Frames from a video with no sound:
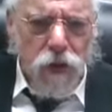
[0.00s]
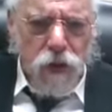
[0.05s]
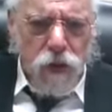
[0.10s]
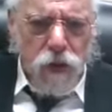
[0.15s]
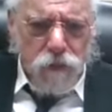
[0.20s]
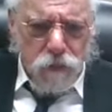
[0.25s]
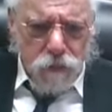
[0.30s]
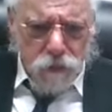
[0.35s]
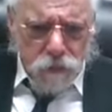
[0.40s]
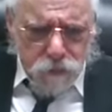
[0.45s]

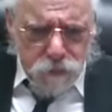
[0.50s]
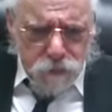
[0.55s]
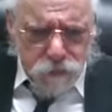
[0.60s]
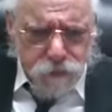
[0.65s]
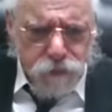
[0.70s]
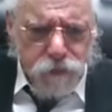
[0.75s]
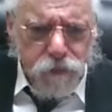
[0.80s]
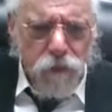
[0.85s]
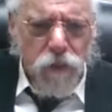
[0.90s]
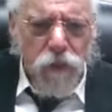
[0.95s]
um,
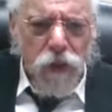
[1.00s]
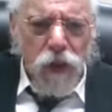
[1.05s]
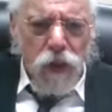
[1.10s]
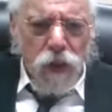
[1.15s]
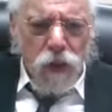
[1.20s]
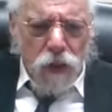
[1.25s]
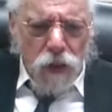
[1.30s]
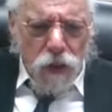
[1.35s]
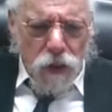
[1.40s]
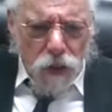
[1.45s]

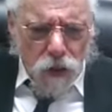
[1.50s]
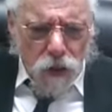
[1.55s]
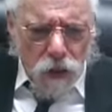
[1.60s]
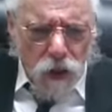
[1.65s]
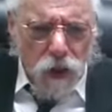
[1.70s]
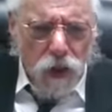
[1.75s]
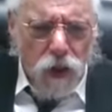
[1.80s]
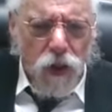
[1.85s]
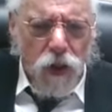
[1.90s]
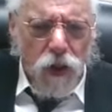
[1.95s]
uh, uh,
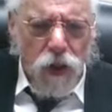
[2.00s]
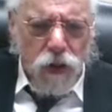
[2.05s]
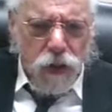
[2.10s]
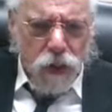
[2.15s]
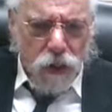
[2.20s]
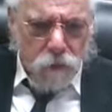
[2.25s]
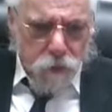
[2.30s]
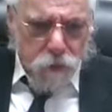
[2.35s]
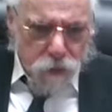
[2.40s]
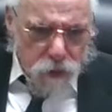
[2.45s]
uh,
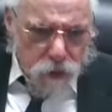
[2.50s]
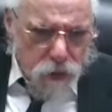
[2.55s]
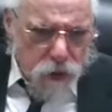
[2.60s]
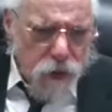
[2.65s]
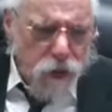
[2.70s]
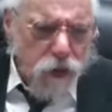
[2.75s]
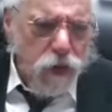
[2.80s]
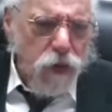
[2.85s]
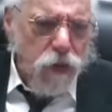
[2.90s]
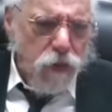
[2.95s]
that
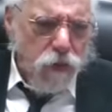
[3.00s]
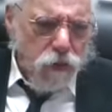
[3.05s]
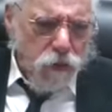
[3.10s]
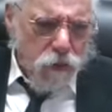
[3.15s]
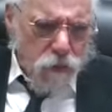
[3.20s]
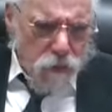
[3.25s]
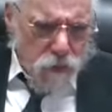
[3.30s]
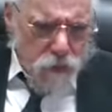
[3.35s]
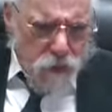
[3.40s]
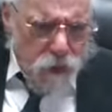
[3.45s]
person
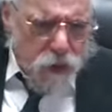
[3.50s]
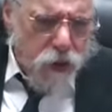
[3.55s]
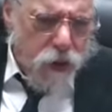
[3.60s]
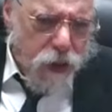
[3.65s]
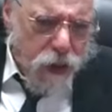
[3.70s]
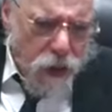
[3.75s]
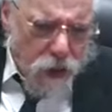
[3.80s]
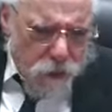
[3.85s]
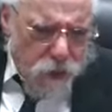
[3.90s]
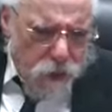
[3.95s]
you can
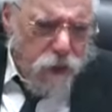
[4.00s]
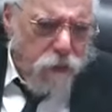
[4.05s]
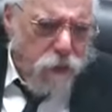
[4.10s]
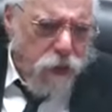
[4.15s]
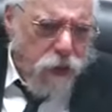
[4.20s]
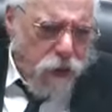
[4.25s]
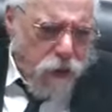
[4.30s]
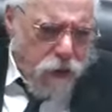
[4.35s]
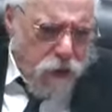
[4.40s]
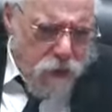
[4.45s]
carry in the
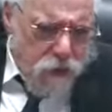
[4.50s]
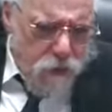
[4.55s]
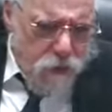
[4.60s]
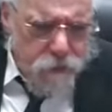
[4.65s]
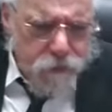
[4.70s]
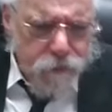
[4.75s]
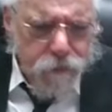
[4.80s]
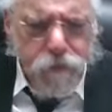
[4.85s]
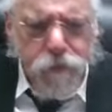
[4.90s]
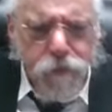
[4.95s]
back.
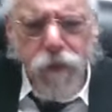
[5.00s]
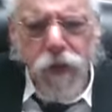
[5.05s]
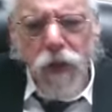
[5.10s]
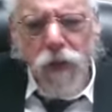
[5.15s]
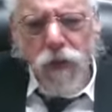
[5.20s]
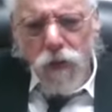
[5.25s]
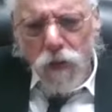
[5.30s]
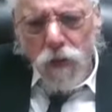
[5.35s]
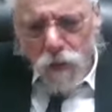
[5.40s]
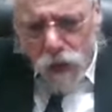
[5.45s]

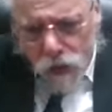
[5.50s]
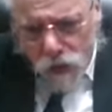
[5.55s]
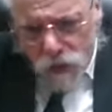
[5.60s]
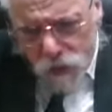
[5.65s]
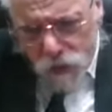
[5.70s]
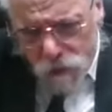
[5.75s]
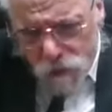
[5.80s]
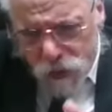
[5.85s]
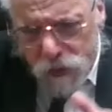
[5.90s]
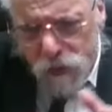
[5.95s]
No
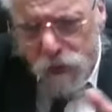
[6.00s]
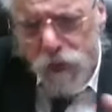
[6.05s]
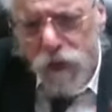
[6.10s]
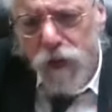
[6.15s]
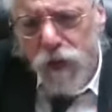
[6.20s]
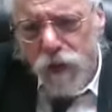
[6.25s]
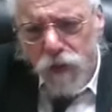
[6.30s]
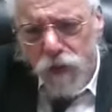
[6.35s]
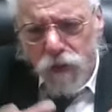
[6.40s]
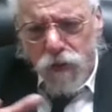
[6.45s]
kid, no din,
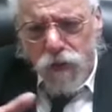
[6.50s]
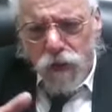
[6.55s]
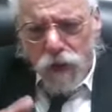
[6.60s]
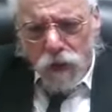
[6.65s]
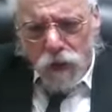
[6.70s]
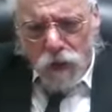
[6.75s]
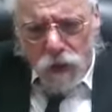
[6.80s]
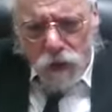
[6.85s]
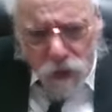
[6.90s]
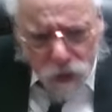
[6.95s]
no
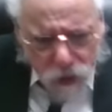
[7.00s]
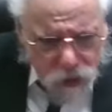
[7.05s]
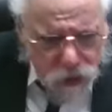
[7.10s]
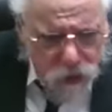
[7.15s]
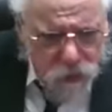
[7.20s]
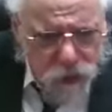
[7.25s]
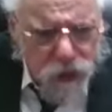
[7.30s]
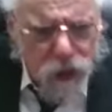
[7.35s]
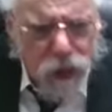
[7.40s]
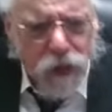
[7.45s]
shalach. That's
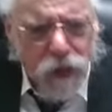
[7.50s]
even